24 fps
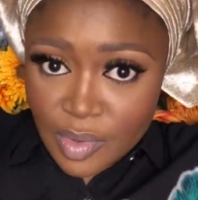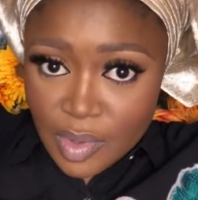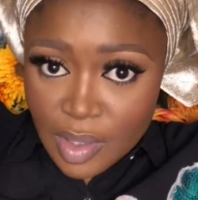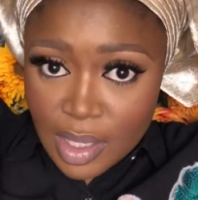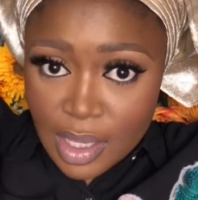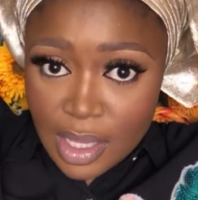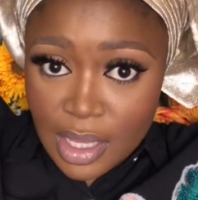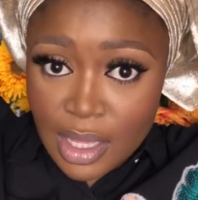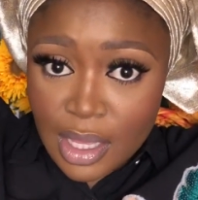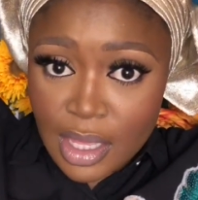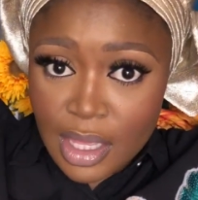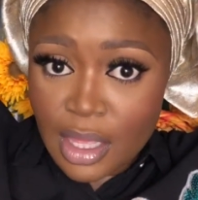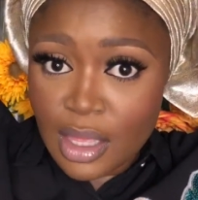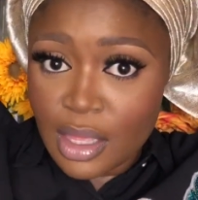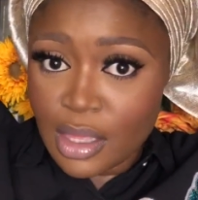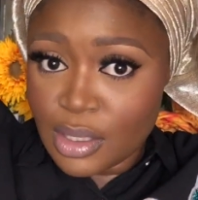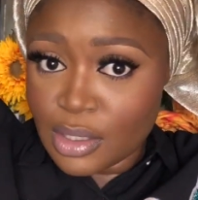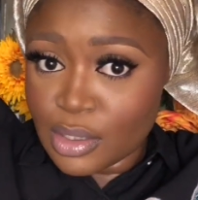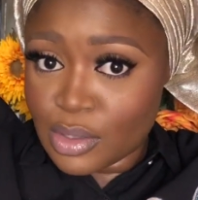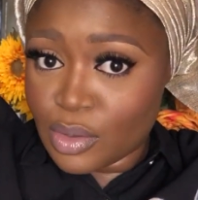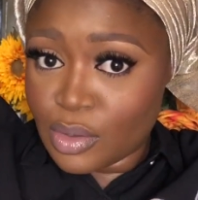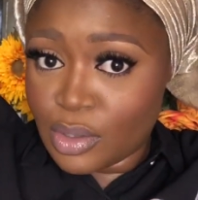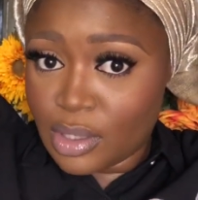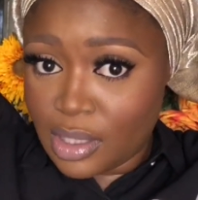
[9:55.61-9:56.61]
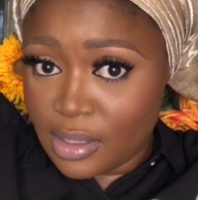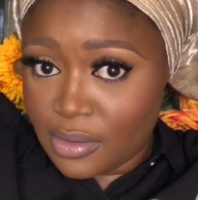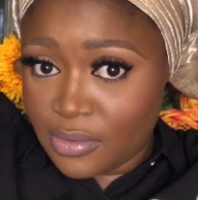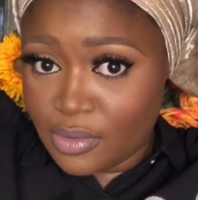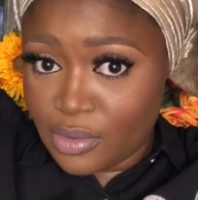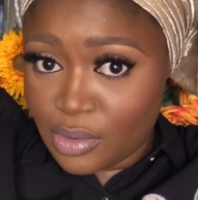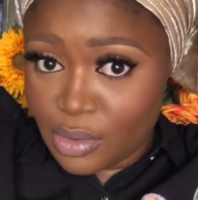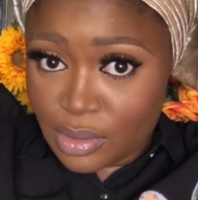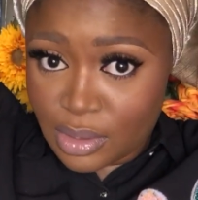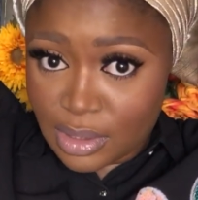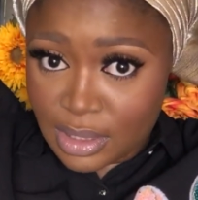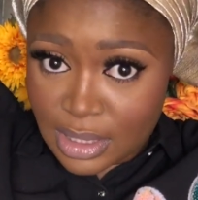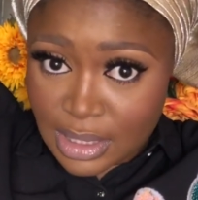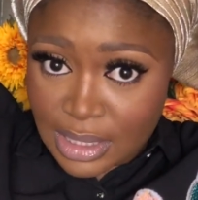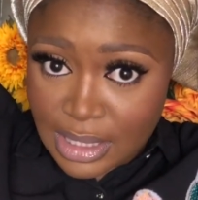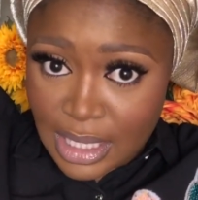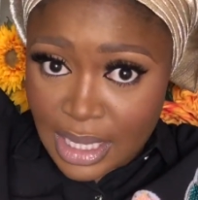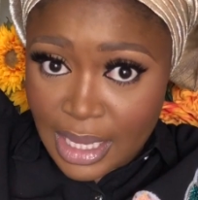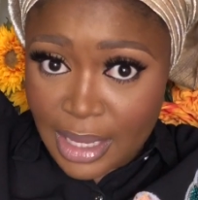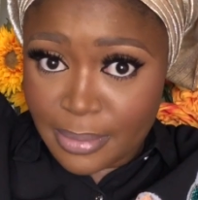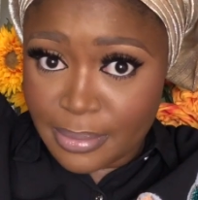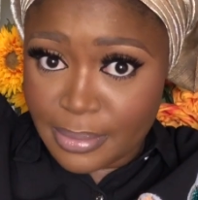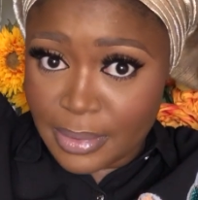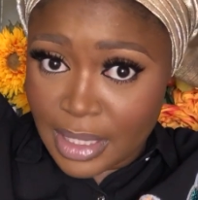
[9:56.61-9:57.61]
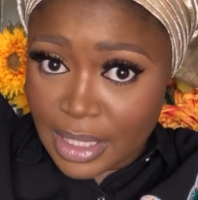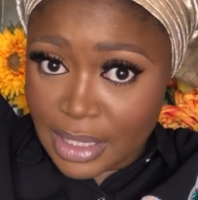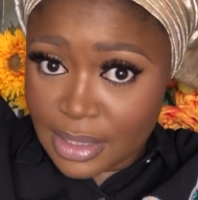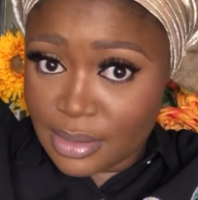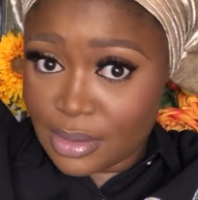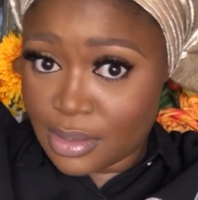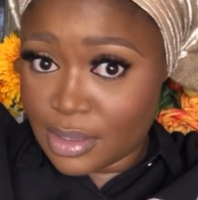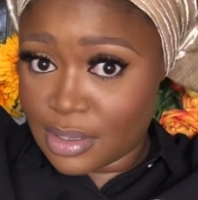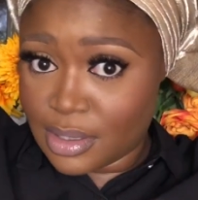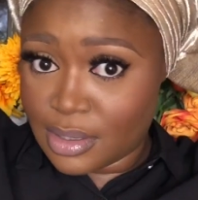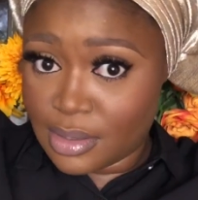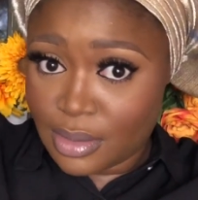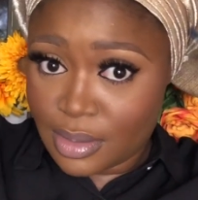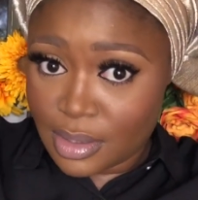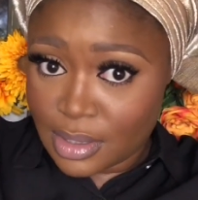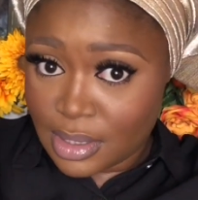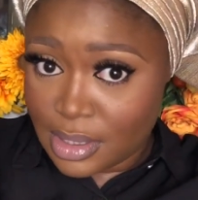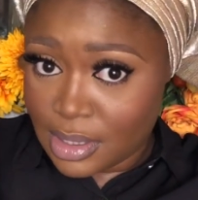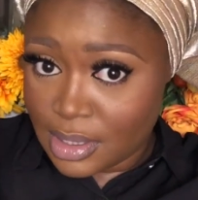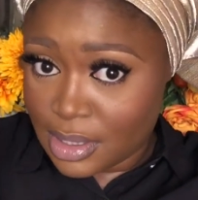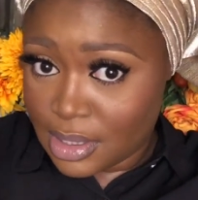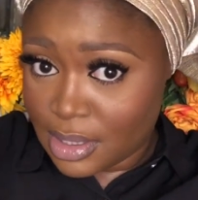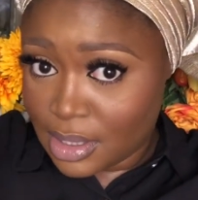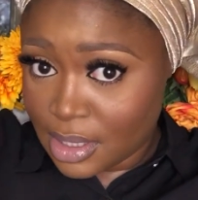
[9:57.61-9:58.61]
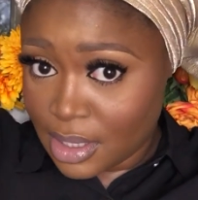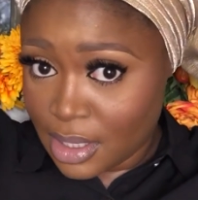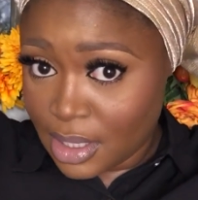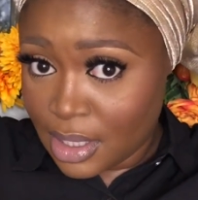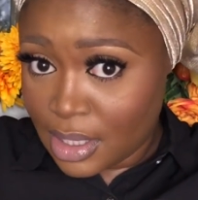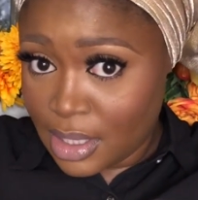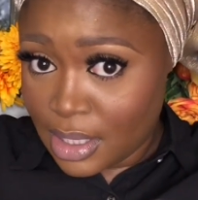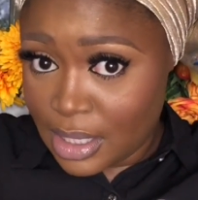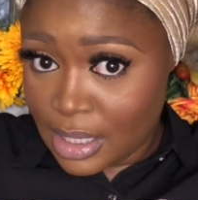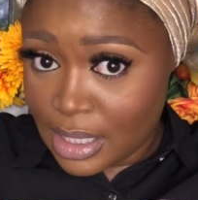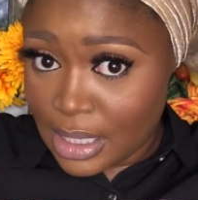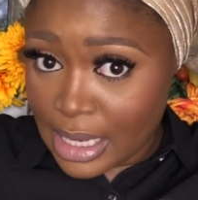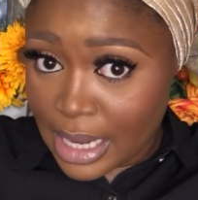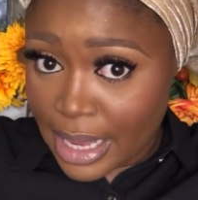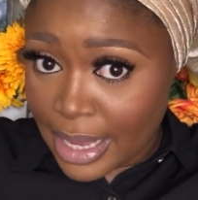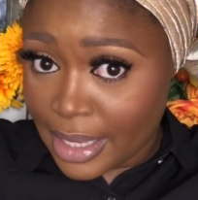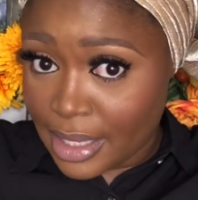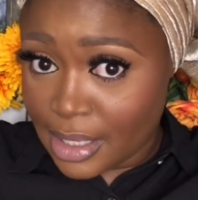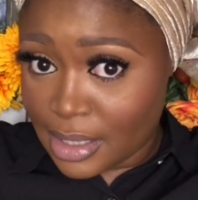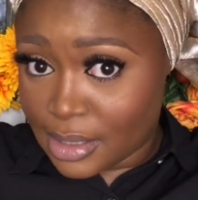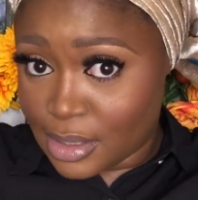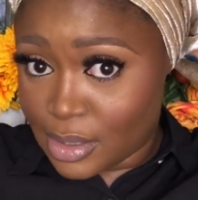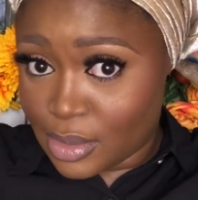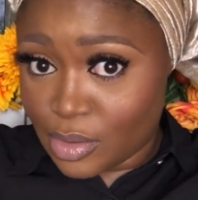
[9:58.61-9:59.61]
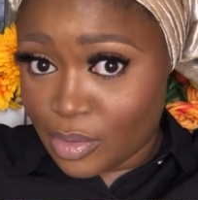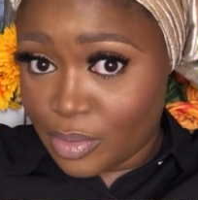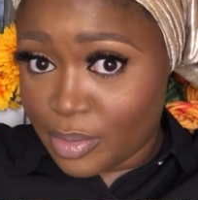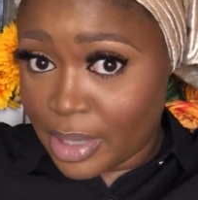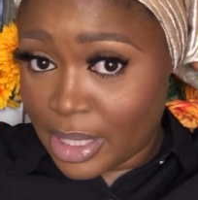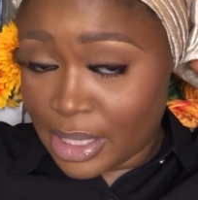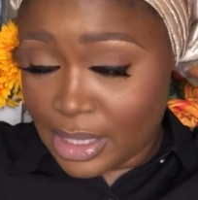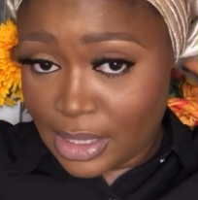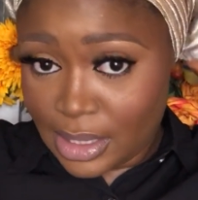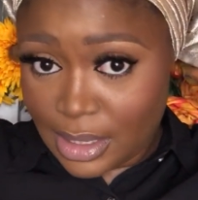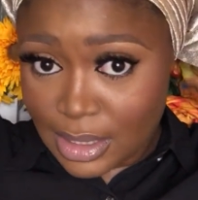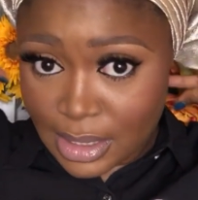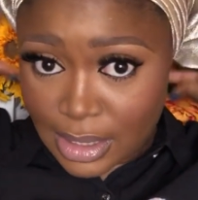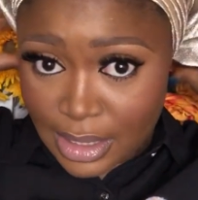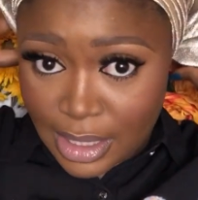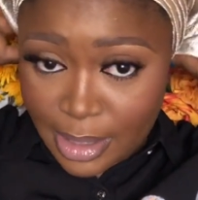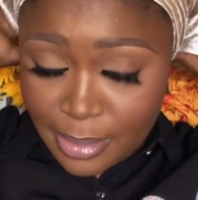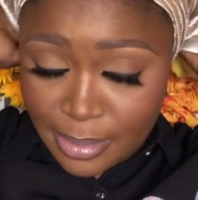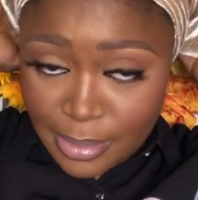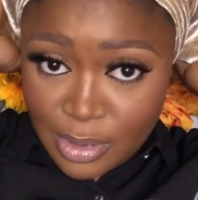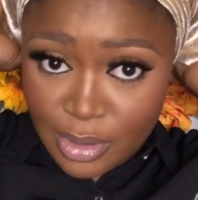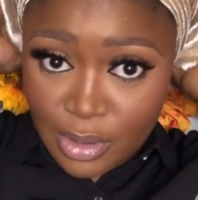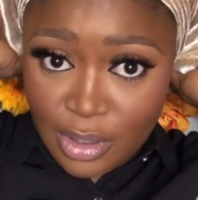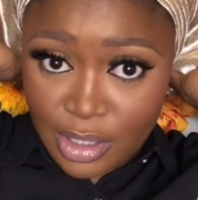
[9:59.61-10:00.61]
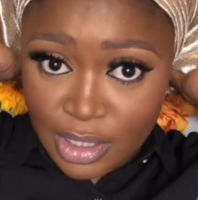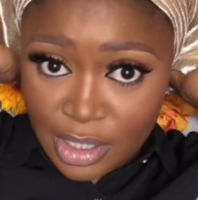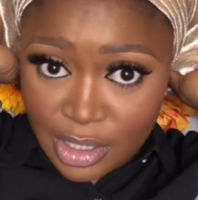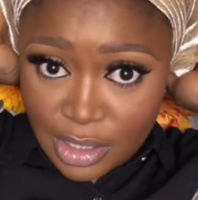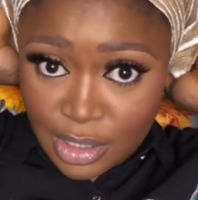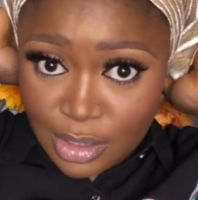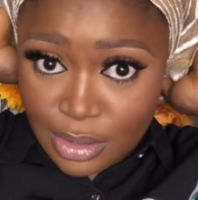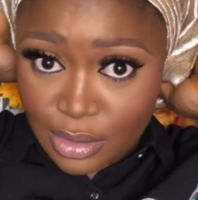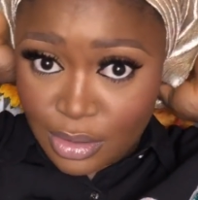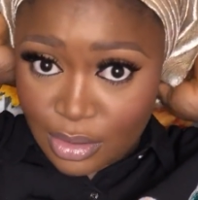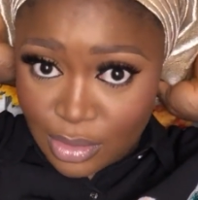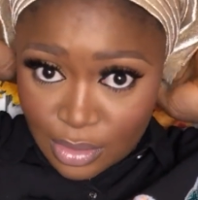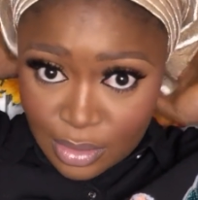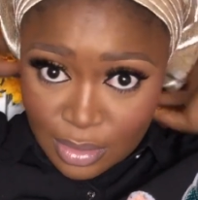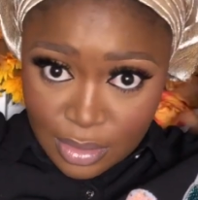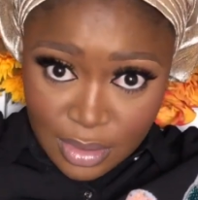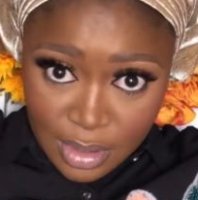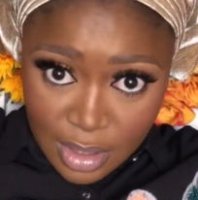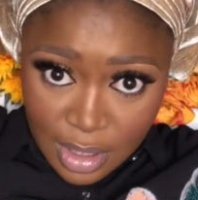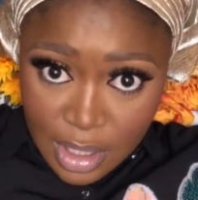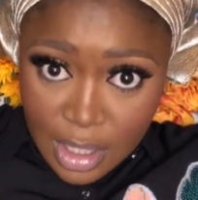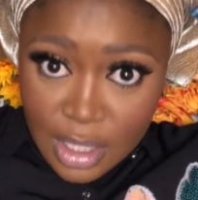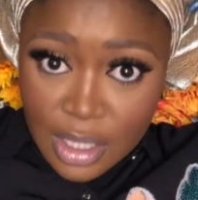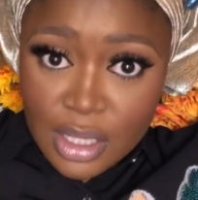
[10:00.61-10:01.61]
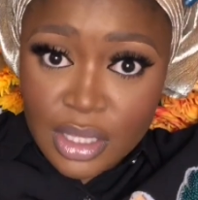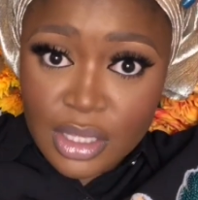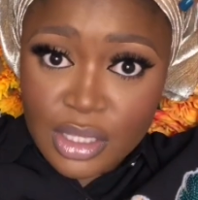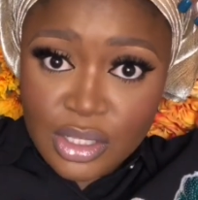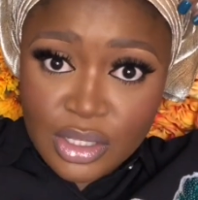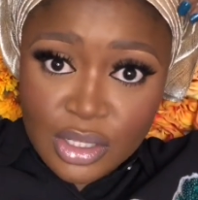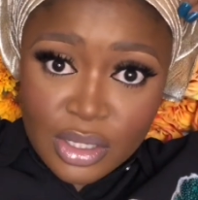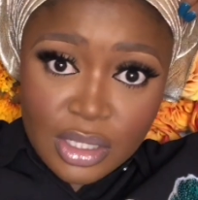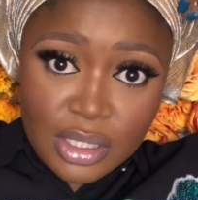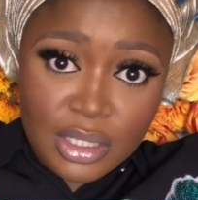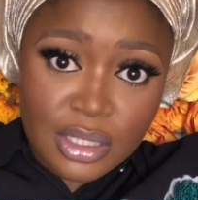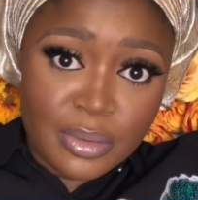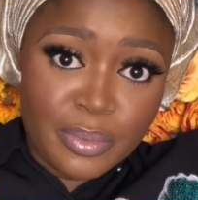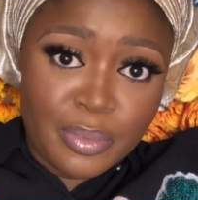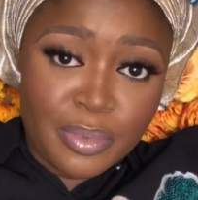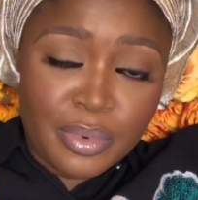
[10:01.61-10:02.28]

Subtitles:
Okay, so if you're the type that does not like too many steps, all you need to do is just